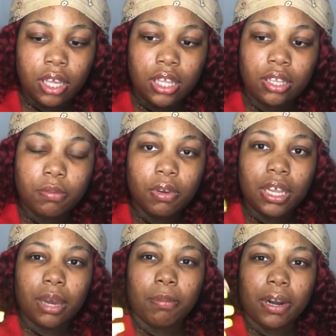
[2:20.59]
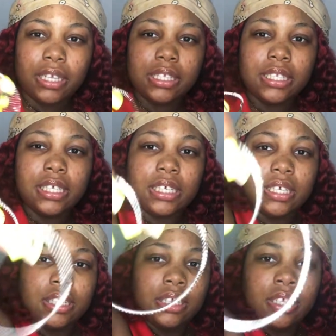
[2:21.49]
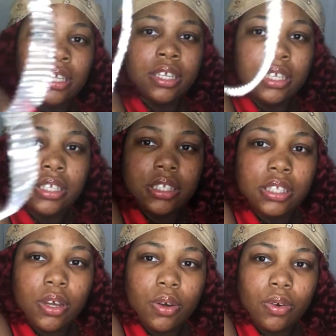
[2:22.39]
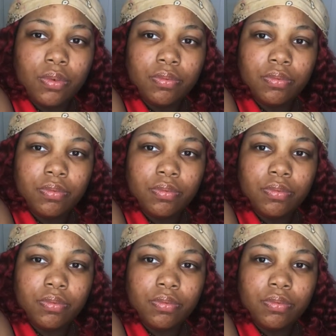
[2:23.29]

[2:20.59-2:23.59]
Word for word: It looked more like a bracelet. So